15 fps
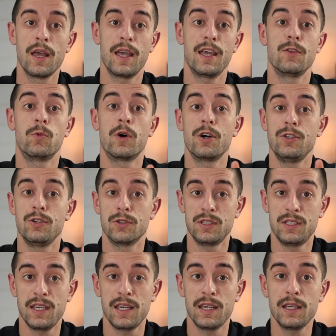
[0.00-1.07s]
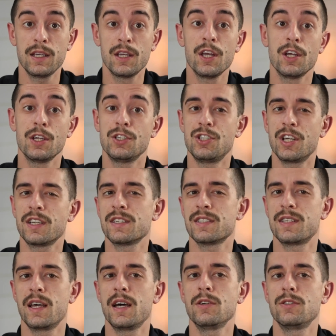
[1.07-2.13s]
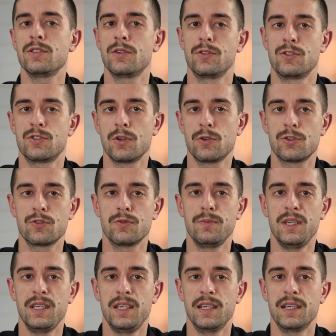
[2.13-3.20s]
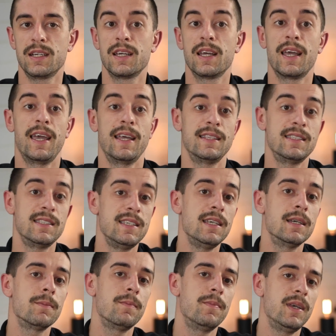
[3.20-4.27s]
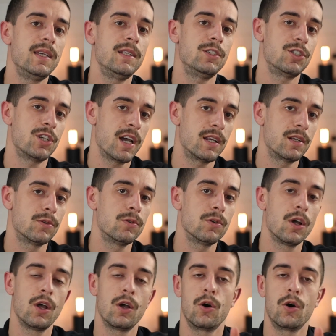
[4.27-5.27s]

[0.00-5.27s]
And while you're there, check us out on social media at TMBean Channel